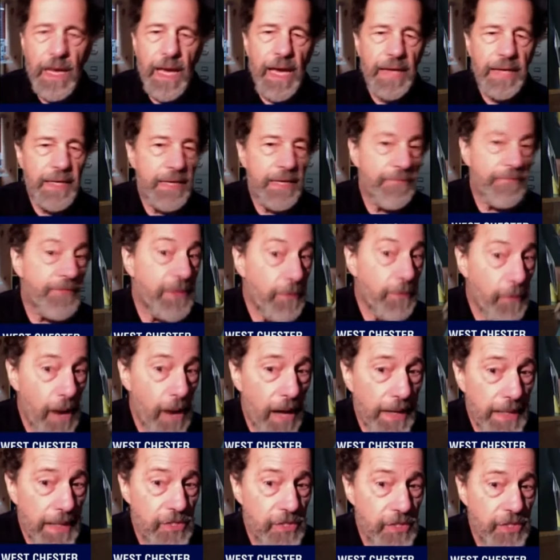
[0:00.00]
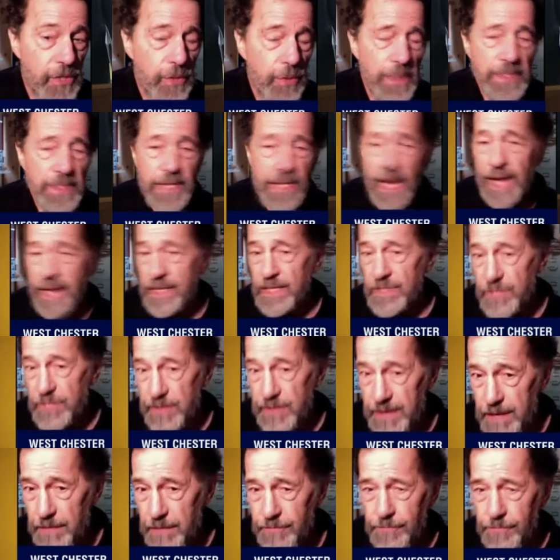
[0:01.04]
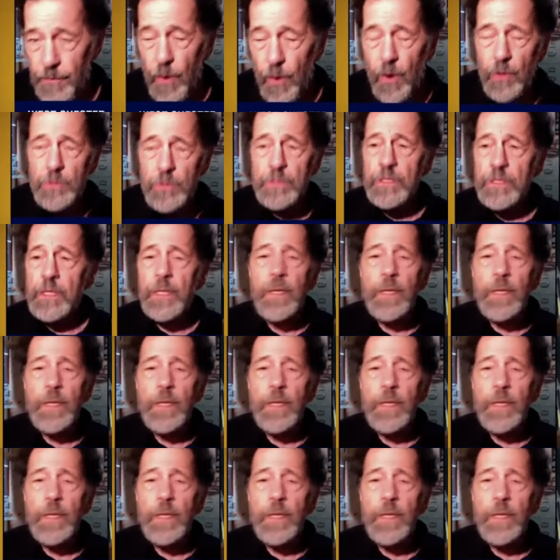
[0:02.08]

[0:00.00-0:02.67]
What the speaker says: And if the Iranians do attack, it's their fault.